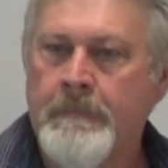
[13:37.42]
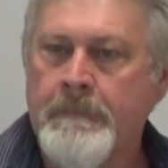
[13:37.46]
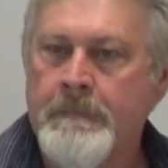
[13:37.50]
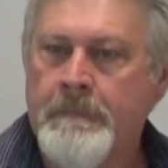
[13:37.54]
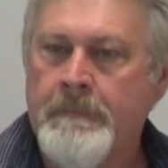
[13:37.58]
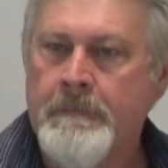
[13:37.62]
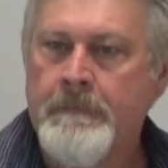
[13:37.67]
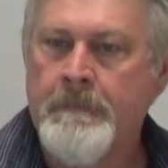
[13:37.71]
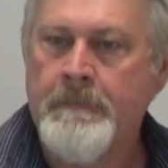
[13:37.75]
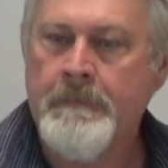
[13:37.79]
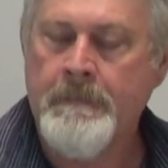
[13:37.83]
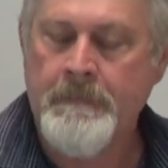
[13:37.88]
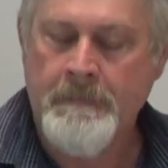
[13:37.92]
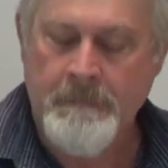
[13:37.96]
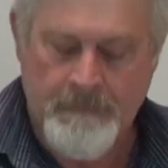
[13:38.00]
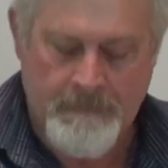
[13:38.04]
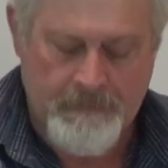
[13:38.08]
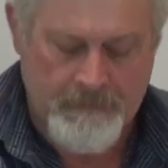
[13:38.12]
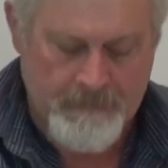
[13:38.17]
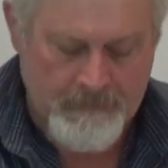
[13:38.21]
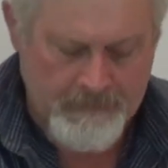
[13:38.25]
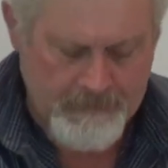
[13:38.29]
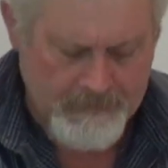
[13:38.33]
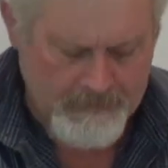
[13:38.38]

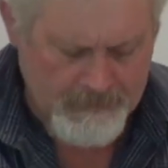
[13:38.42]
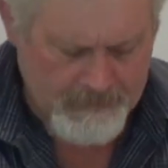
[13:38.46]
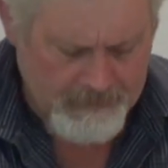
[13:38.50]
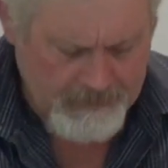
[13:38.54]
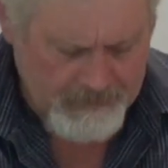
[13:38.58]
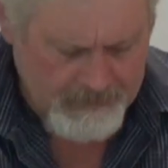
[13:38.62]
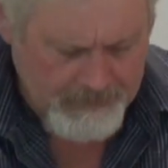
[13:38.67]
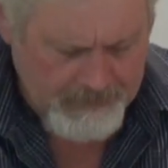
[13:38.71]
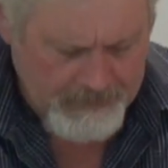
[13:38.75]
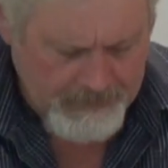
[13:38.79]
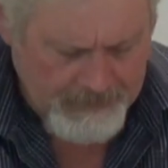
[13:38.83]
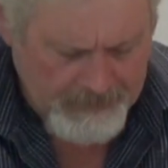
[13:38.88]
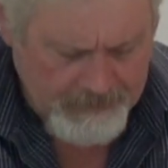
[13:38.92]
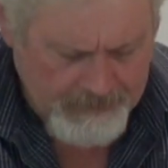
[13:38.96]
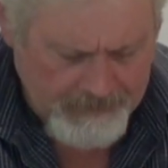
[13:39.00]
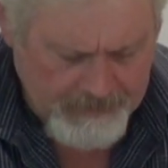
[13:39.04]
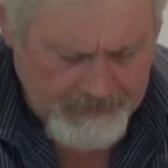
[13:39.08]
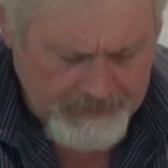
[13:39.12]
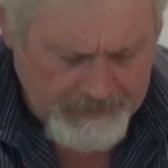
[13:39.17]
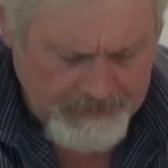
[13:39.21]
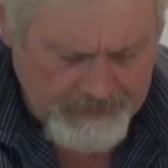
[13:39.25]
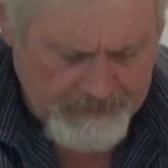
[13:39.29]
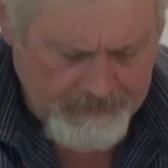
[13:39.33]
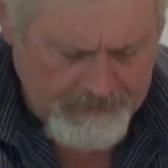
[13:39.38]

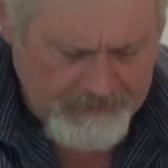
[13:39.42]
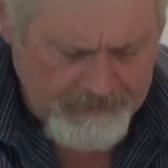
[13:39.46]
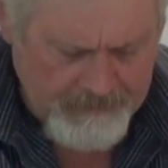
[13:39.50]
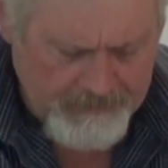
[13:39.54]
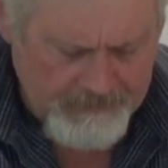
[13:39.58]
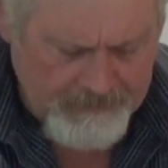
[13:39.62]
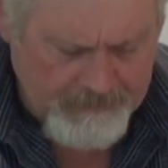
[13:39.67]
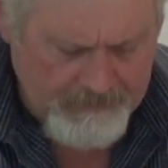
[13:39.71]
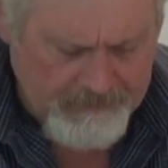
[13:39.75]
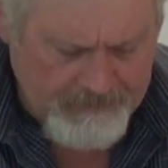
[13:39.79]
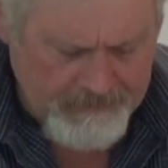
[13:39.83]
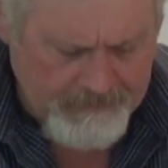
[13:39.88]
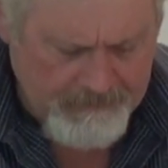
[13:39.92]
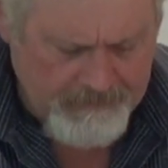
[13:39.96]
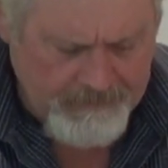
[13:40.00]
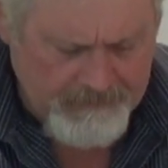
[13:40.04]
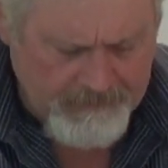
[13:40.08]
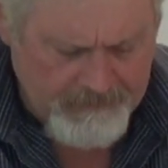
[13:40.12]
(no one is talking)